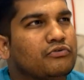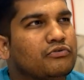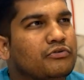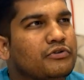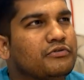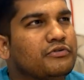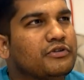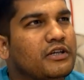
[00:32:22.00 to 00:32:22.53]
So
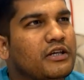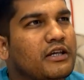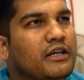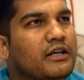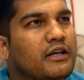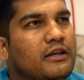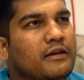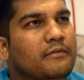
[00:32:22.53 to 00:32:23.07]
you
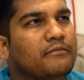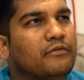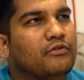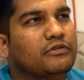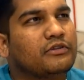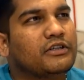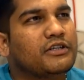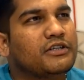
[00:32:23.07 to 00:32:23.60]
see,
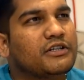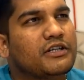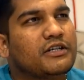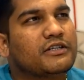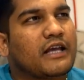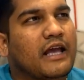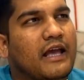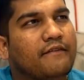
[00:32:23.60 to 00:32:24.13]
Modi
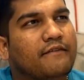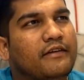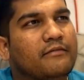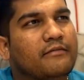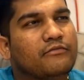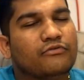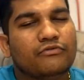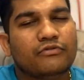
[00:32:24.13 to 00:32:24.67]
ji is
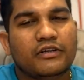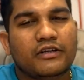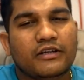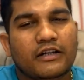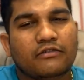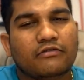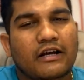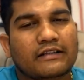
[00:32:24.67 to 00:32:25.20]
having moon in
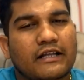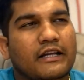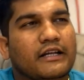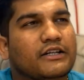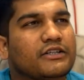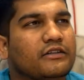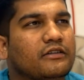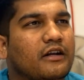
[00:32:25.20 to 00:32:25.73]
Anuradha
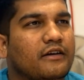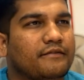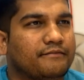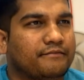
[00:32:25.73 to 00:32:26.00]
nakshatra.